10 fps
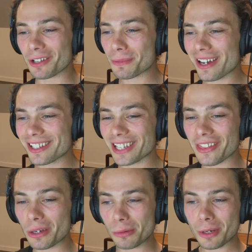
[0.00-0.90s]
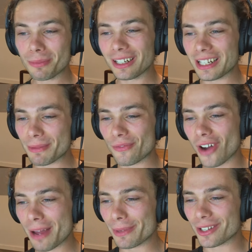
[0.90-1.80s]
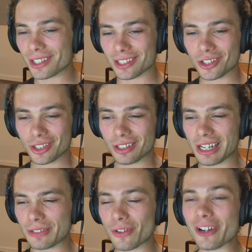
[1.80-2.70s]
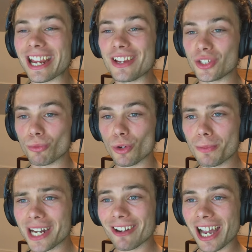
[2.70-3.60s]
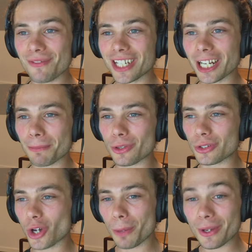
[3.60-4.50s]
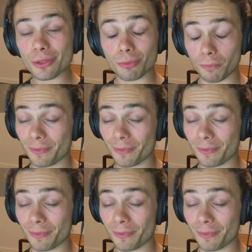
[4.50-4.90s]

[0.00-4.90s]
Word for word: I was about to say they will completely be fine because it's just, it's a very easy route, but now I have to get up to the top as